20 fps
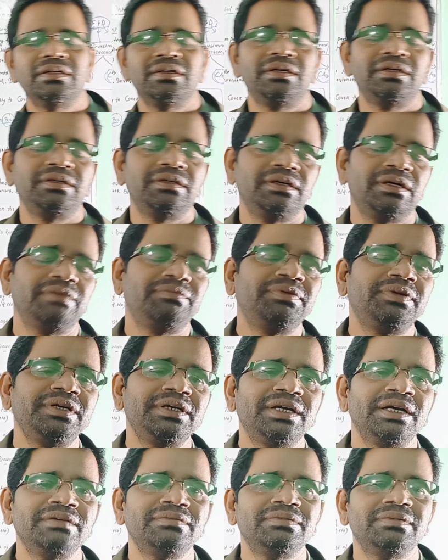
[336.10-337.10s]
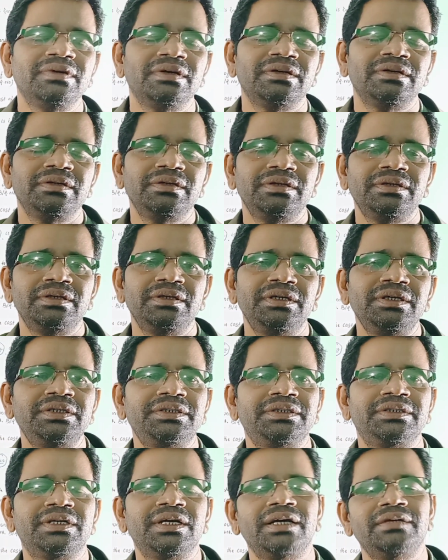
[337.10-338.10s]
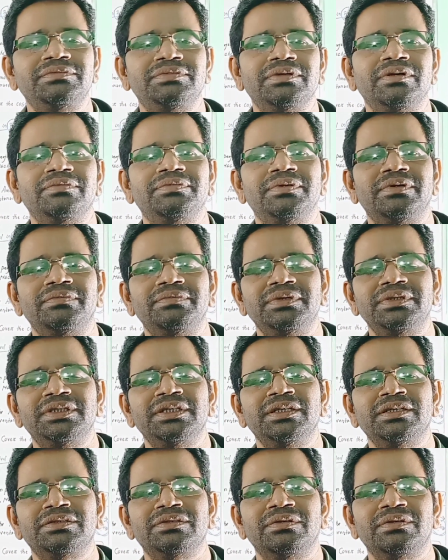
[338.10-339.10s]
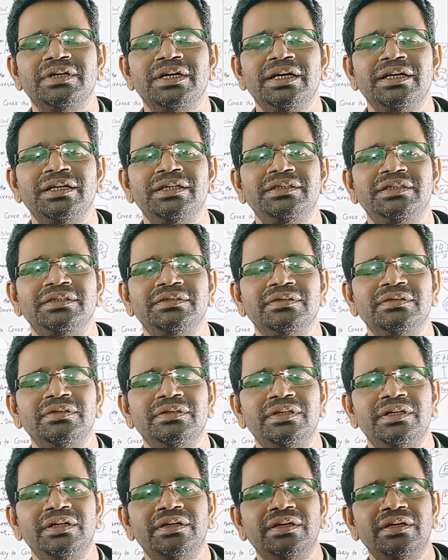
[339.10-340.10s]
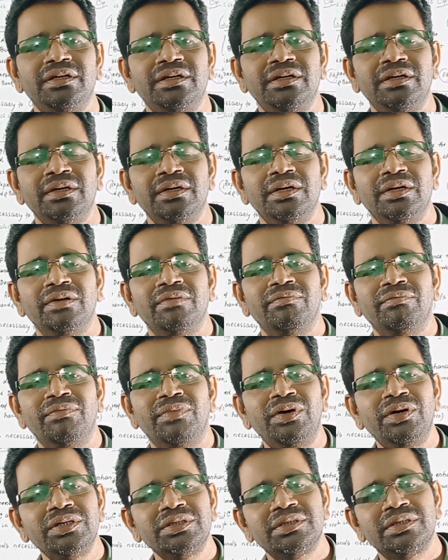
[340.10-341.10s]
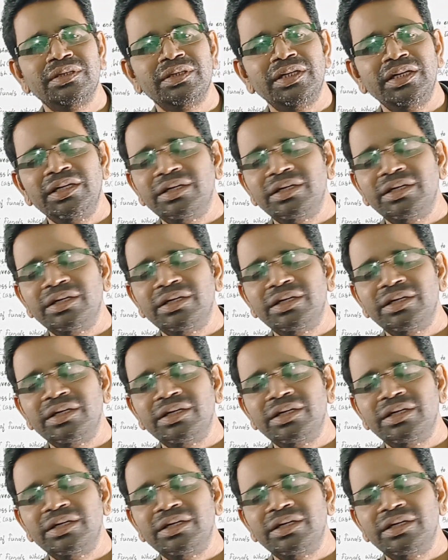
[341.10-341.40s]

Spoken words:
every type, each types of a business organization, they must need